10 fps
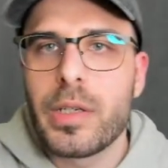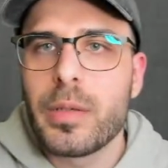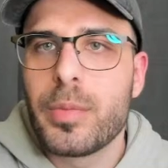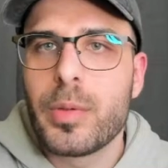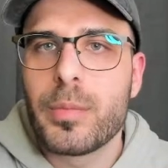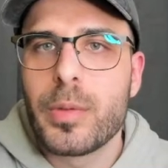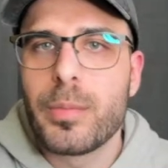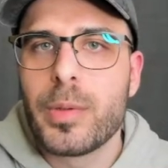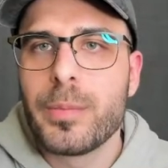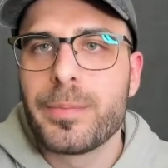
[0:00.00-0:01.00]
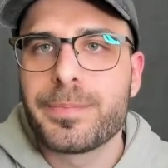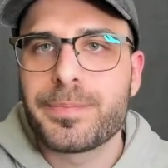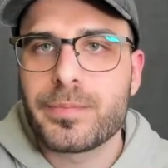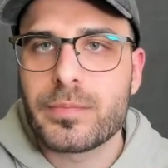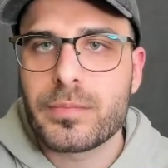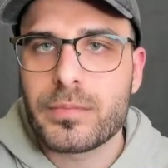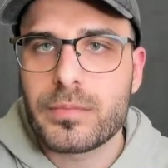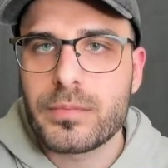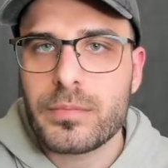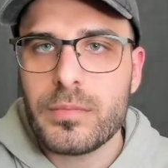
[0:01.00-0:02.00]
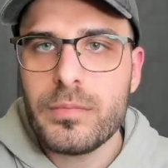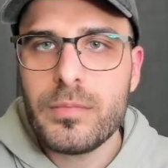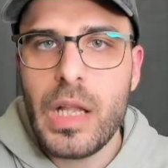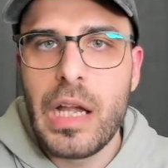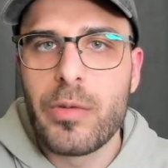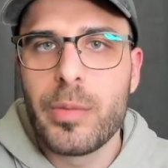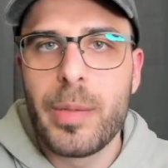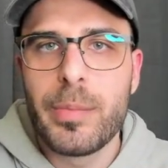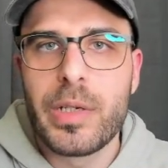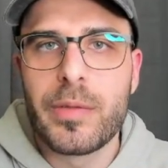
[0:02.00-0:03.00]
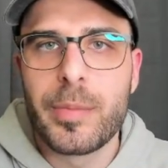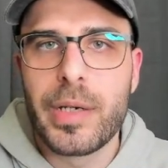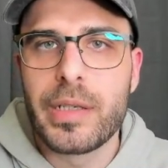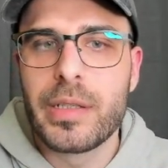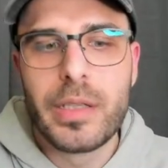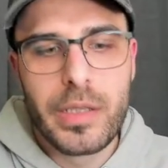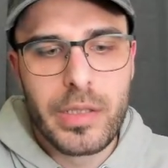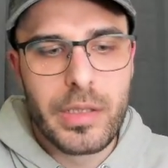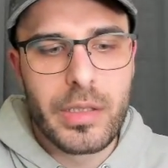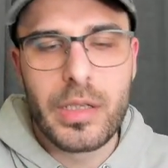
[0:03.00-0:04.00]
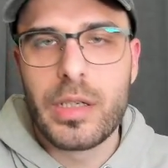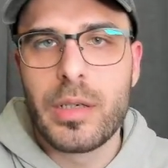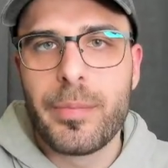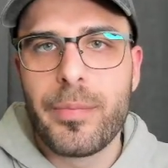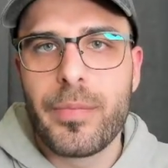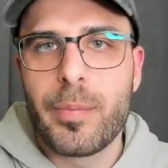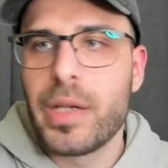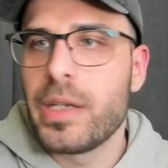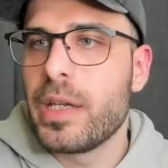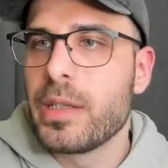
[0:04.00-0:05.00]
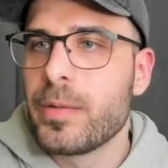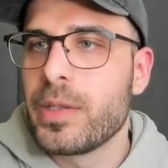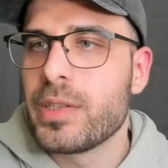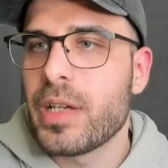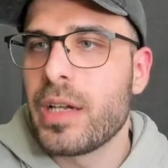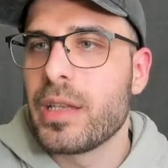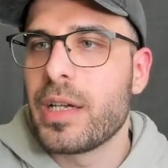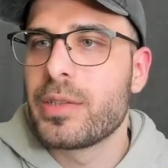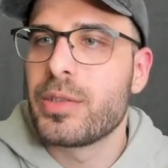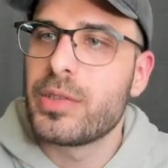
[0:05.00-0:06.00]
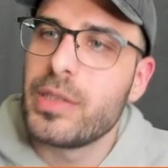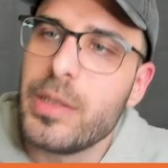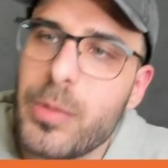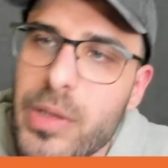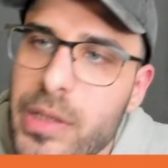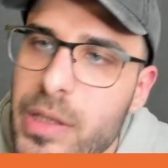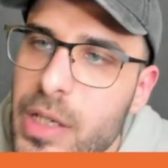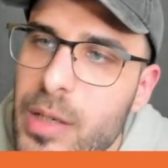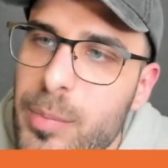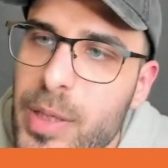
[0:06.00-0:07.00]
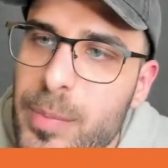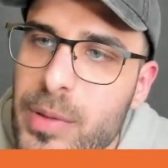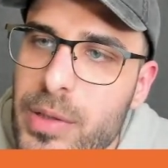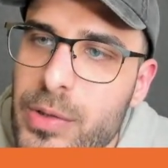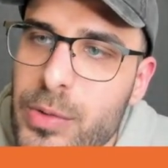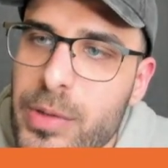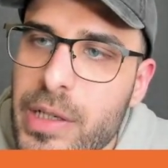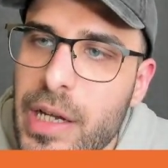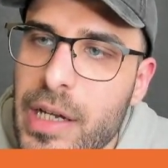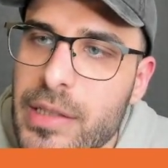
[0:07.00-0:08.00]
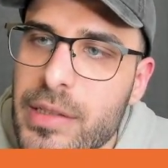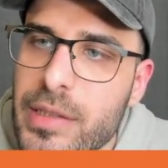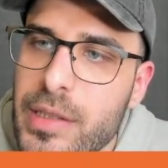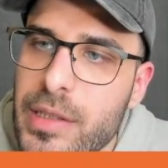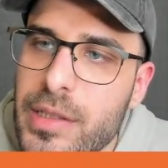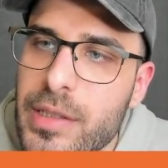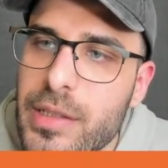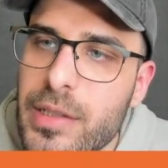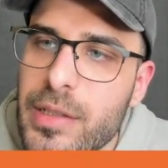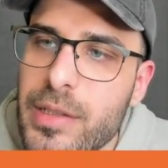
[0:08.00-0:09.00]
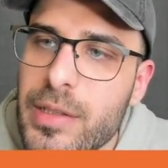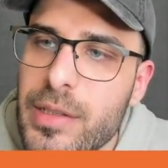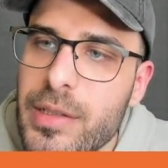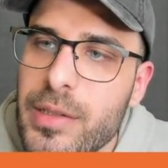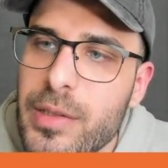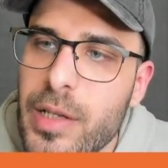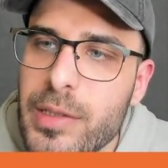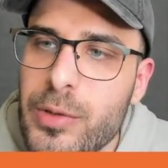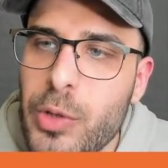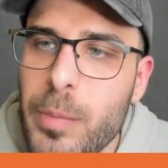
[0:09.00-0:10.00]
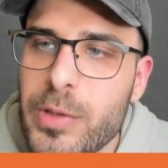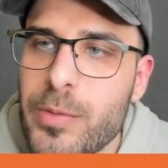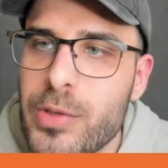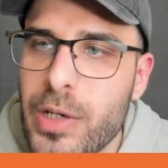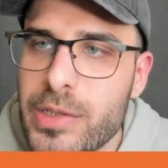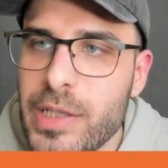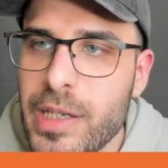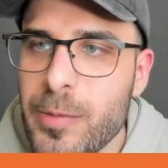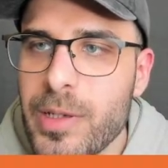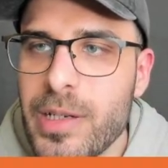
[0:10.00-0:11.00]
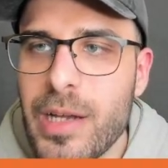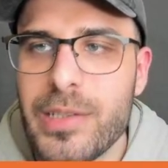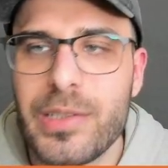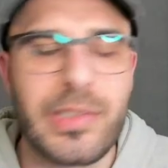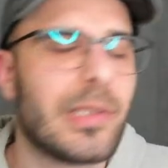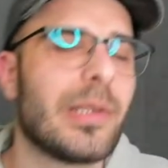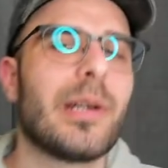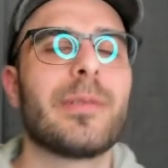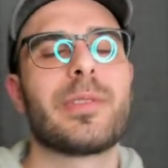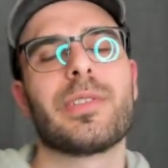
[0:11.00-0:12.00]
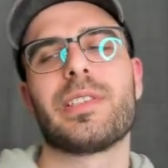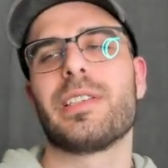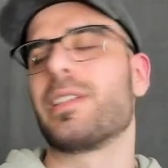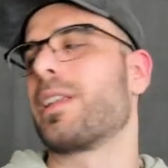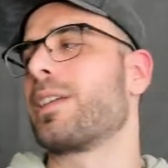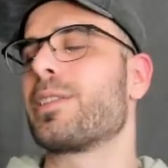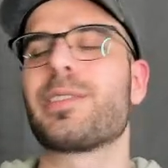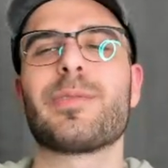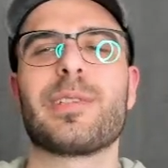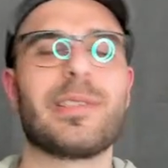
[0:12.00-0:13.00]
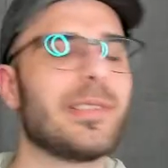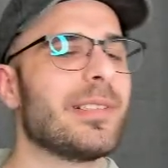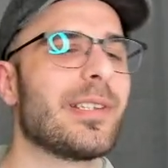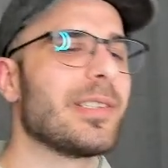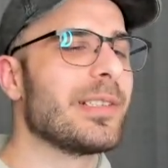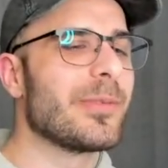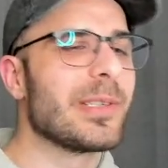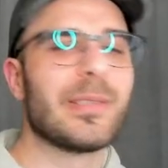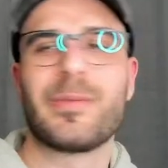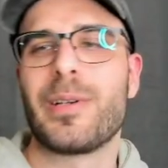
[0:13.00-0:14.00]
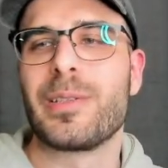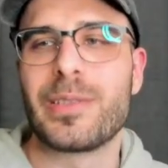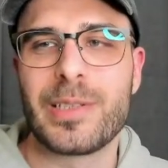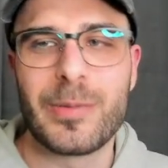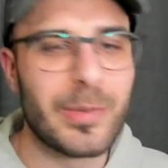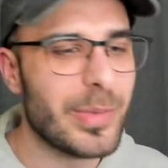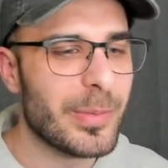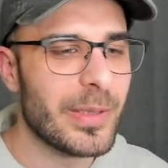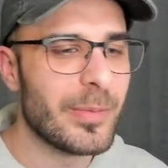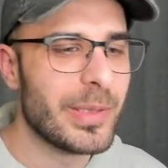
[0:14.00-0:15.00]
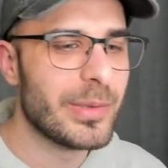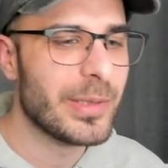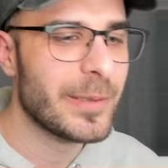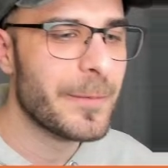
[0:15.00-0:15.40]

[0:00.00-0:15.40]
boom, boom, boom. And remember everybody, by the end of this, I'd like to see where people are sort of at. Not in terms of judging anyone, I just love to see, like just because it's really fun to see what people have been doing.